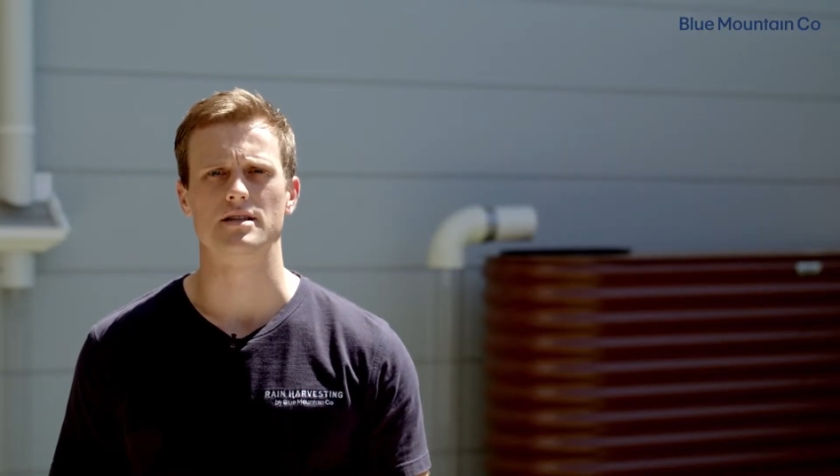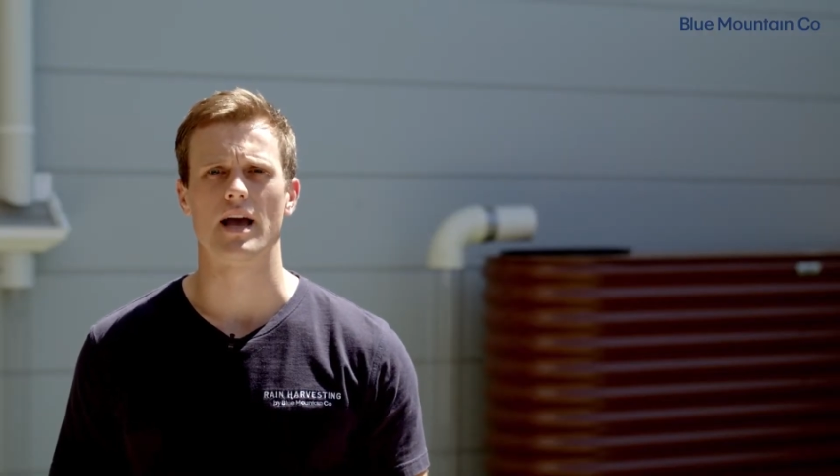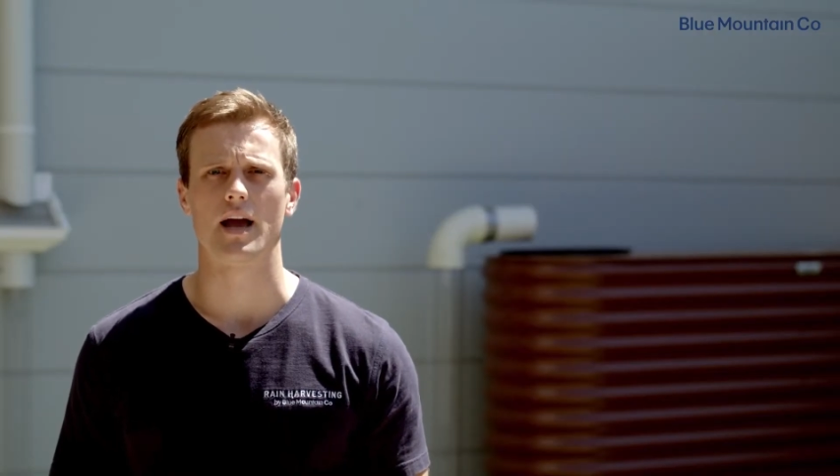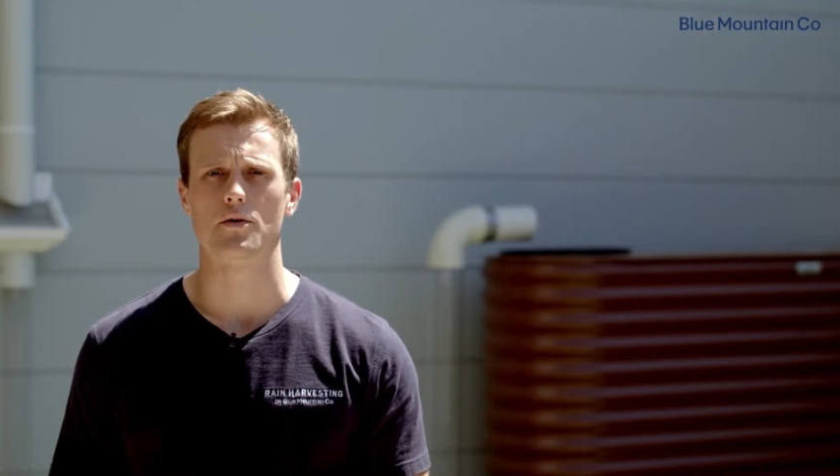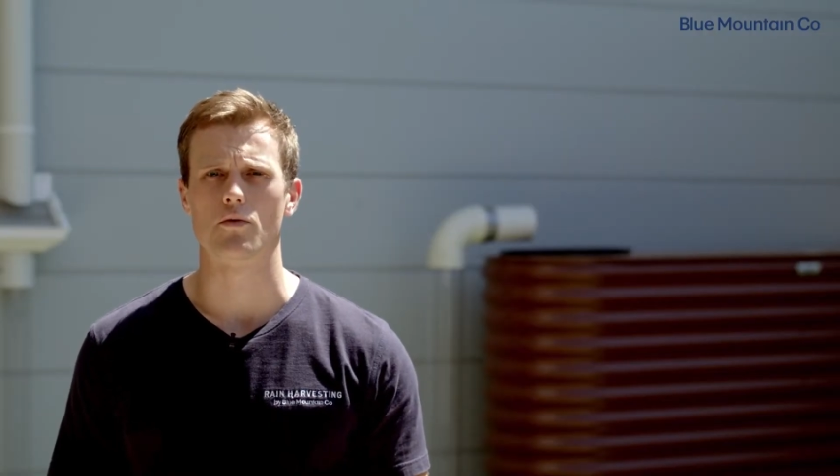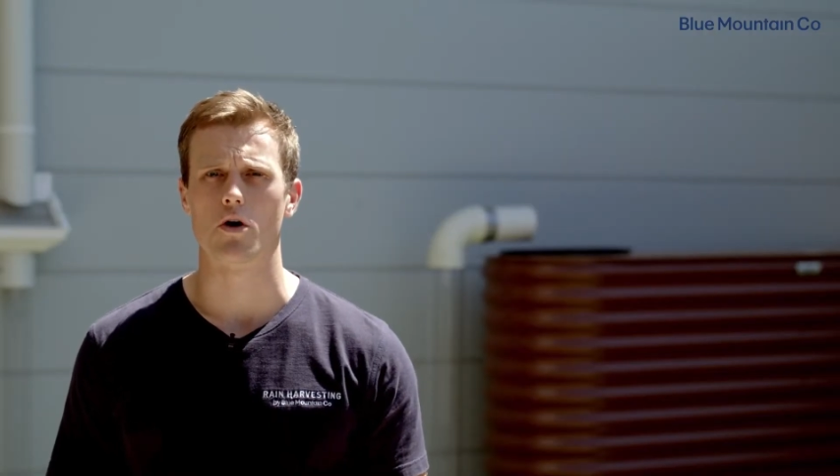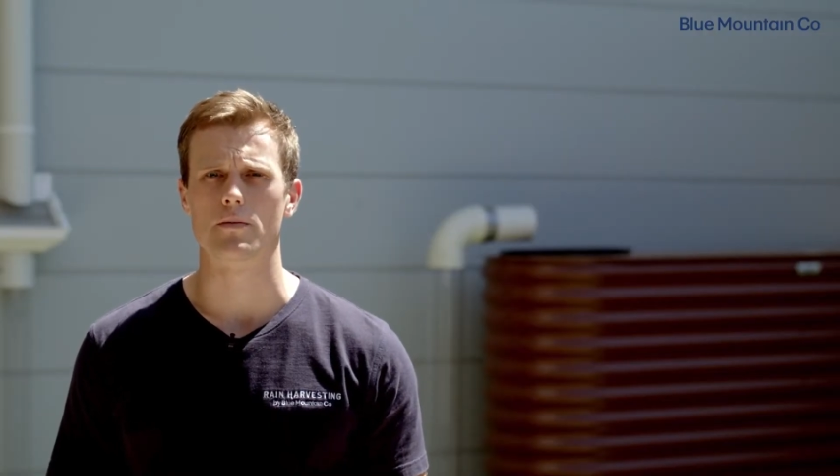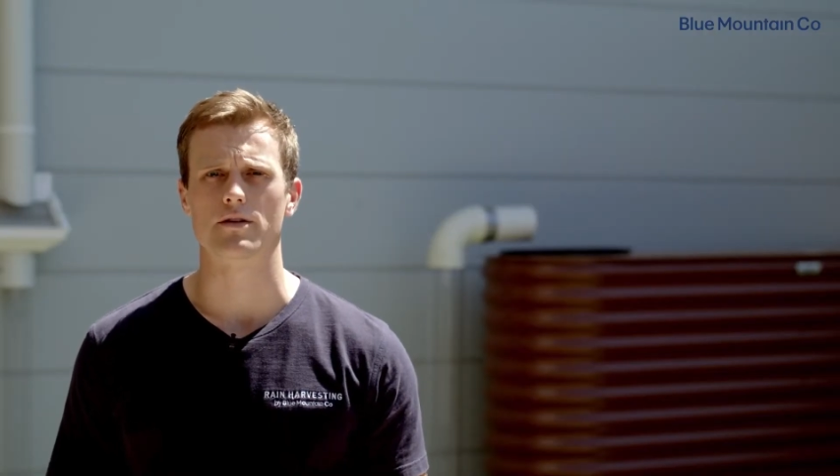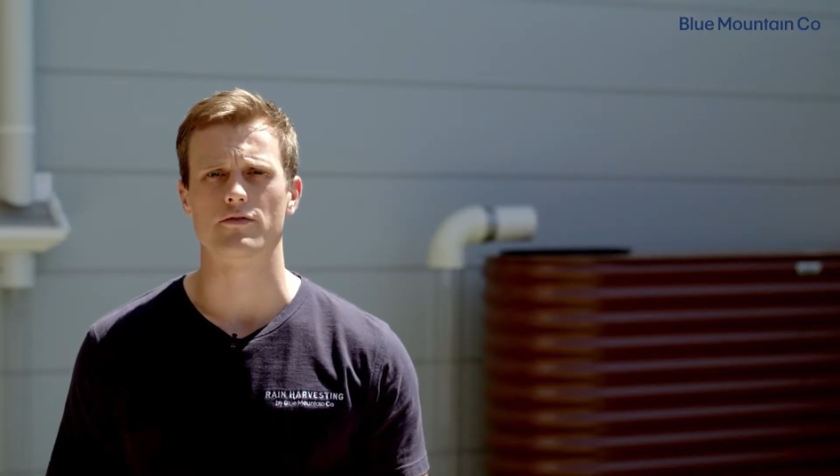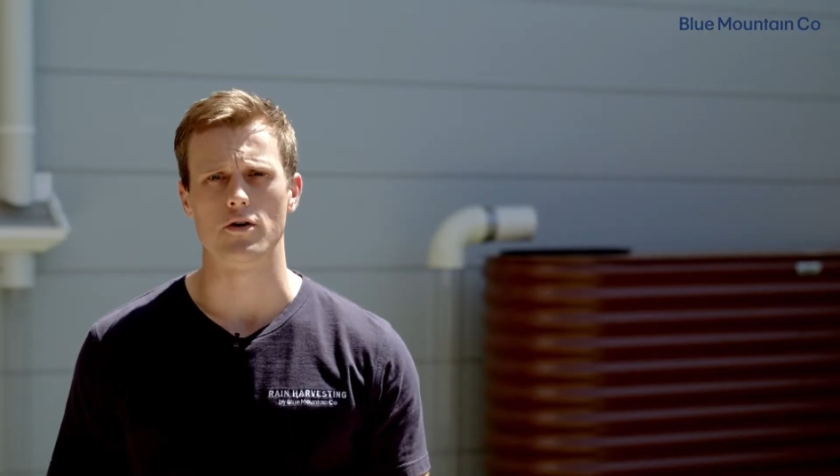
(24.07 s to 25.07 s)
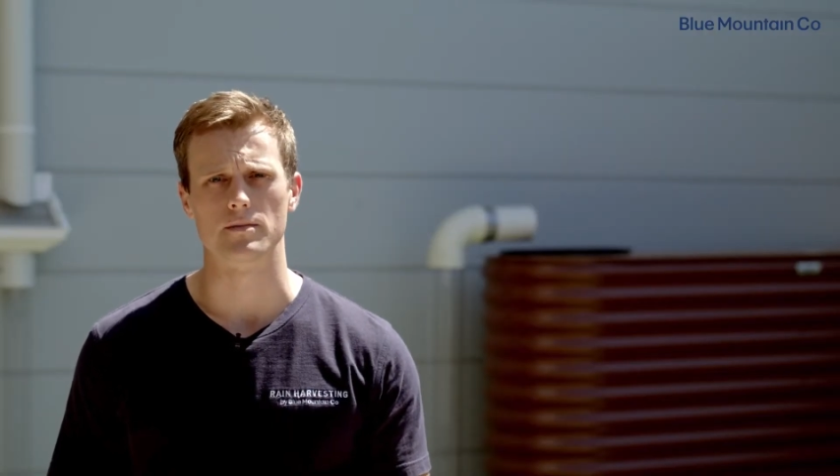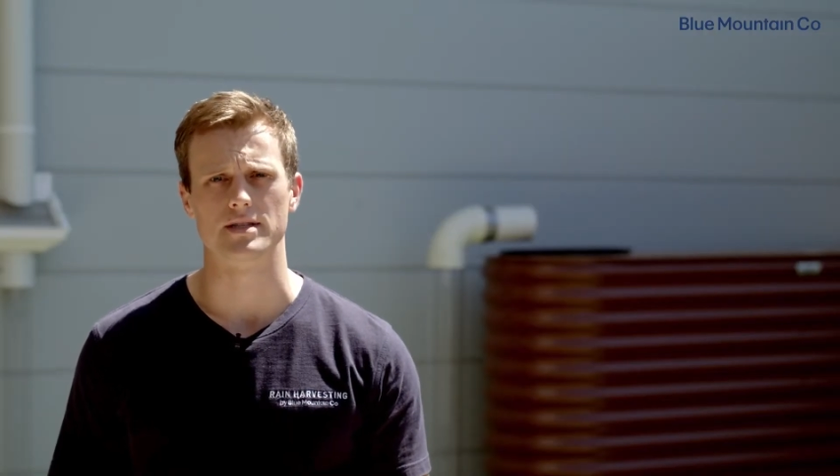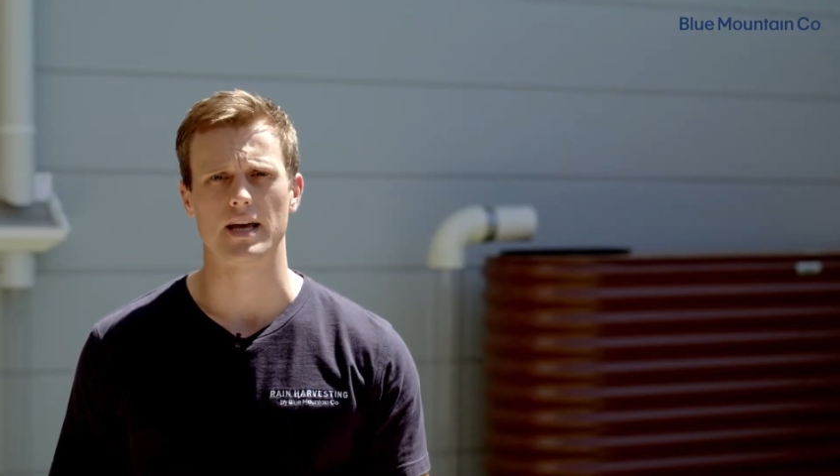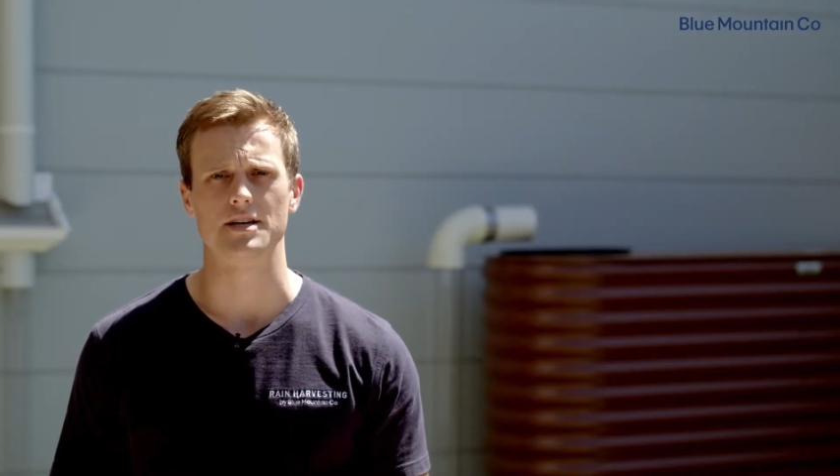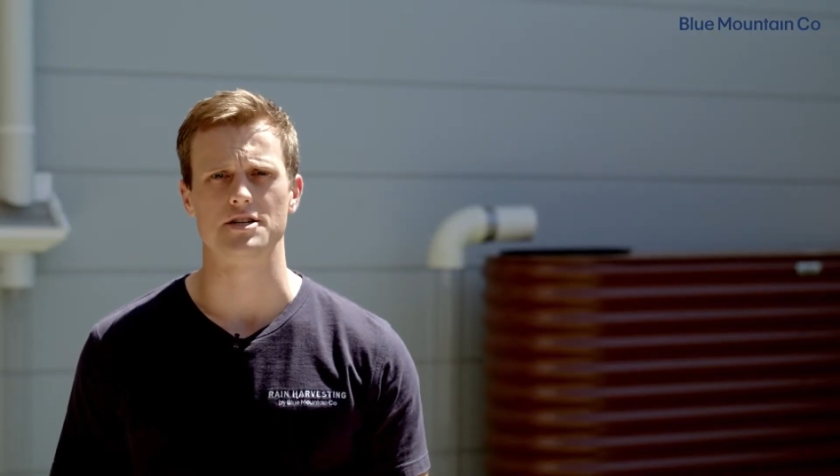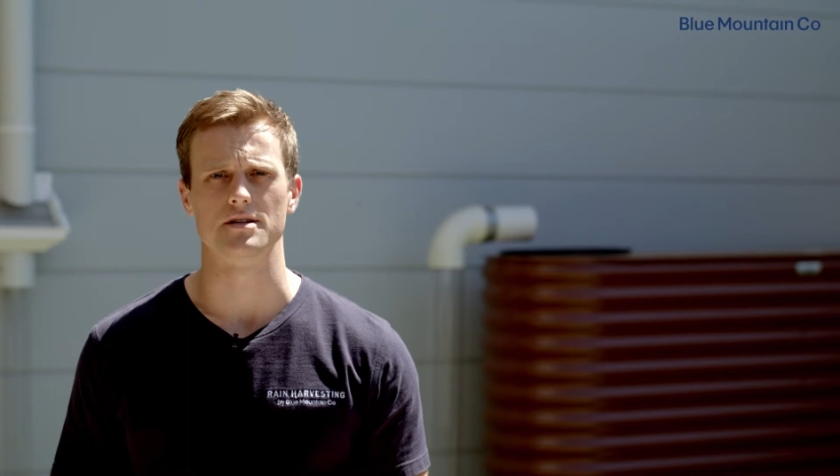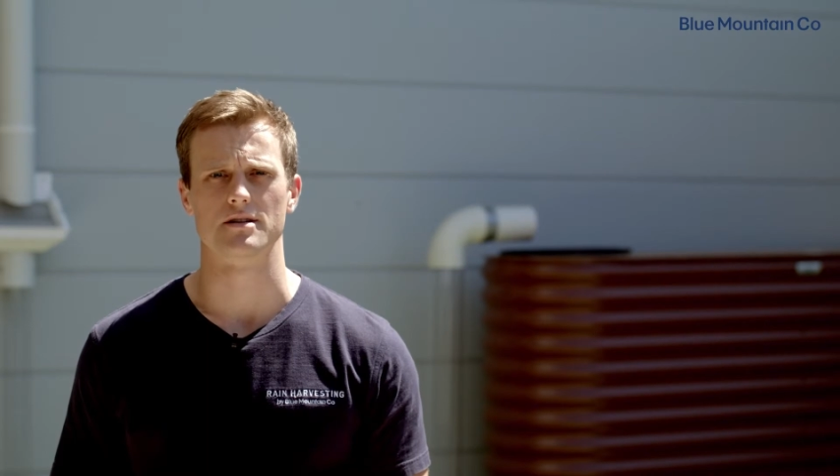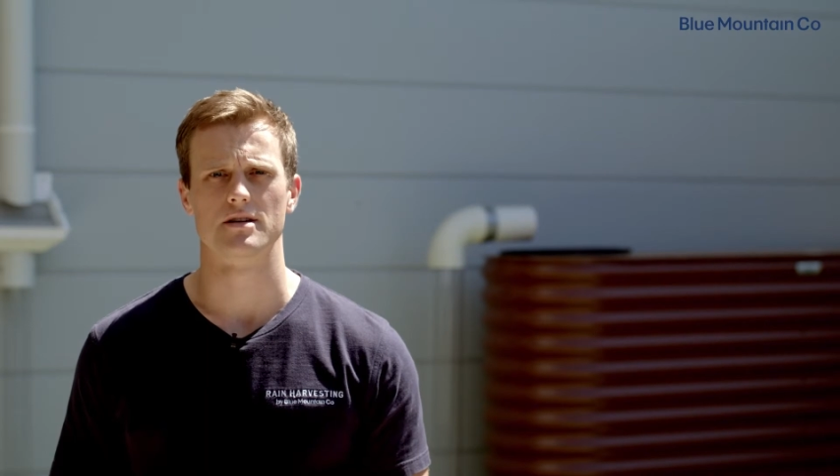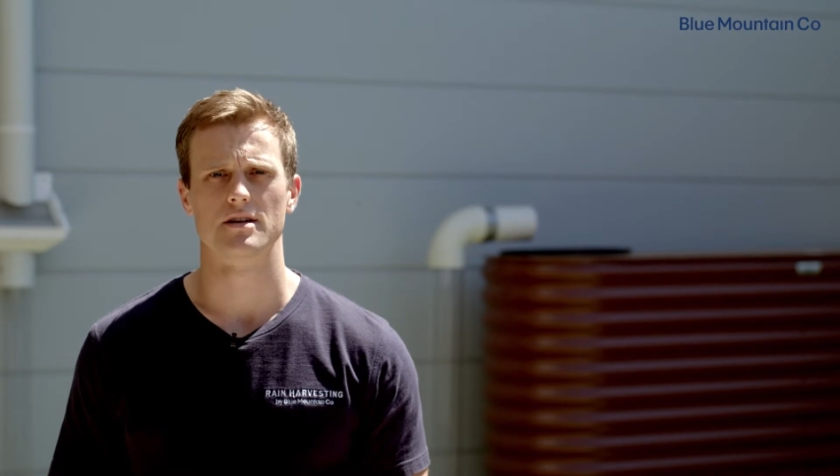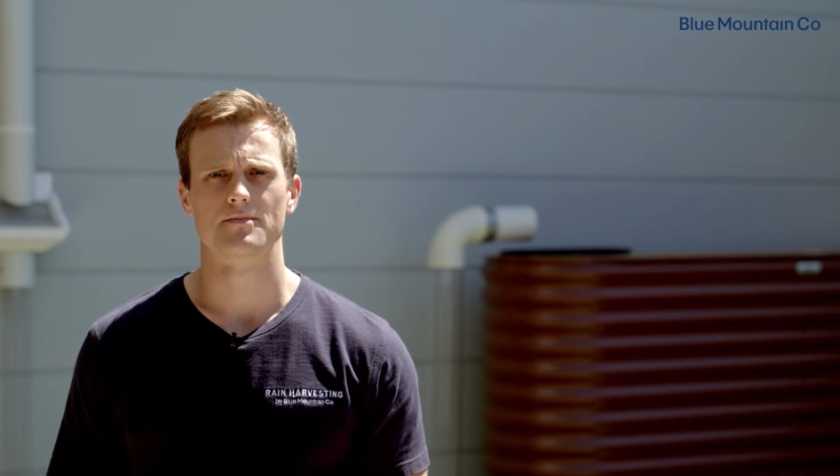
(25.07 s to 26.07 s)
to anaerobic fermentation.